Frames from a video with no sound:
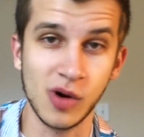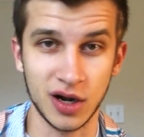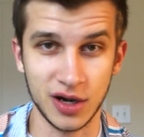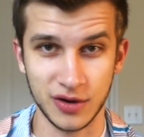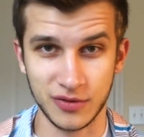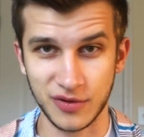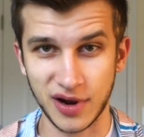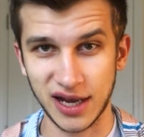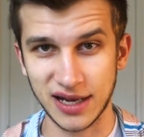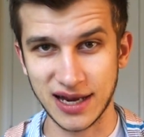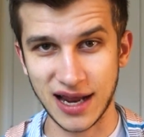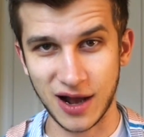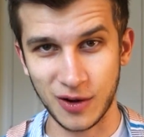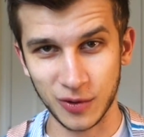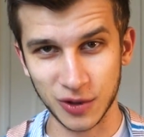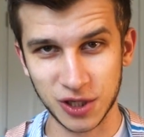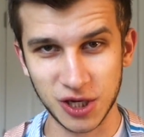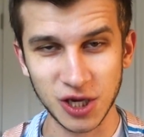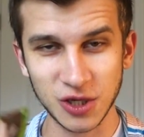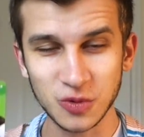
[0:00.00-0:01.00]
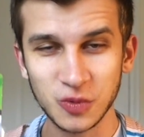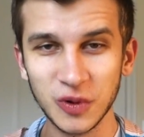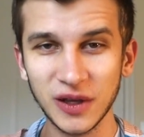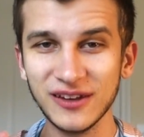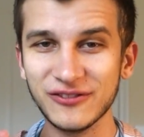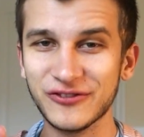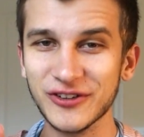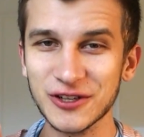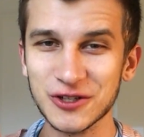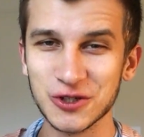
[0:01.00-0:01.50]
one right now, which is
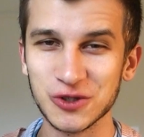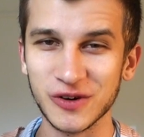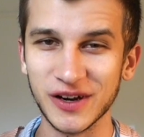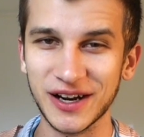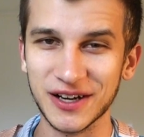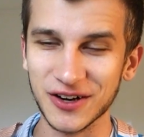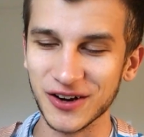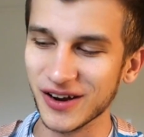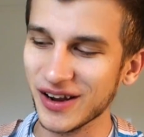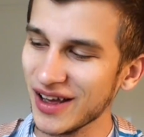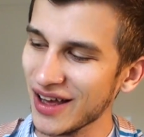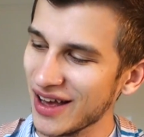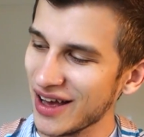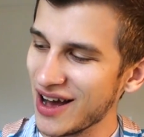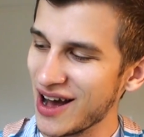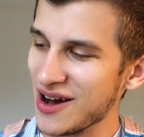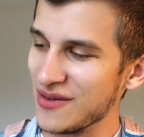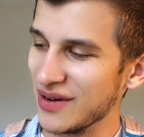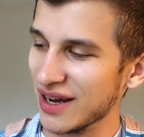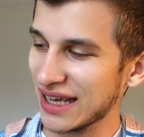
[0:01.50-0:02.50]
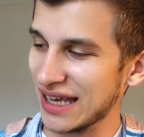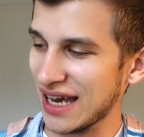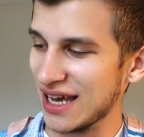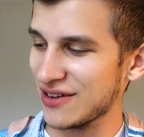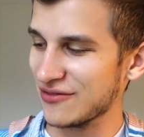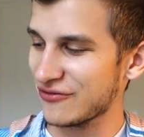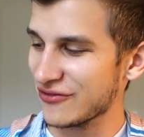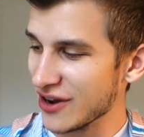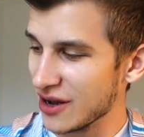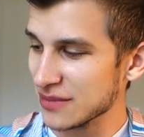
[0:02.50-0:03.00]
Wii Fit Trainer,
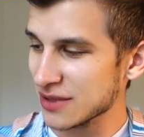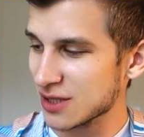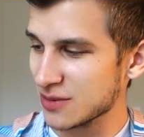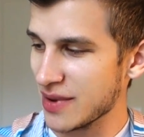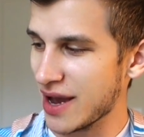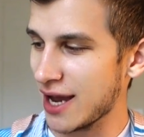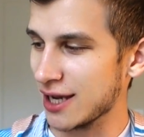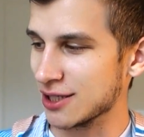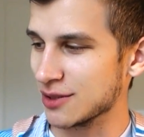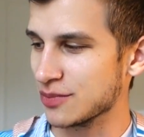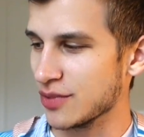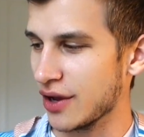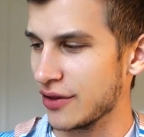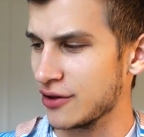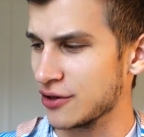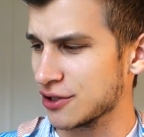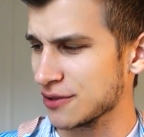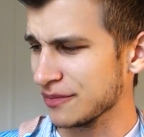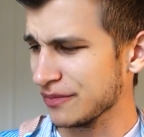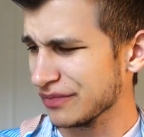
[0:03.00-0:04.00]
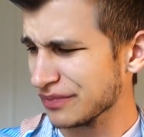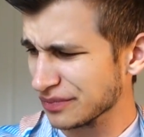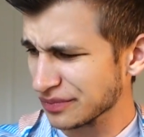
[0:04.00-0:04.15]
again, from Smash Brothers.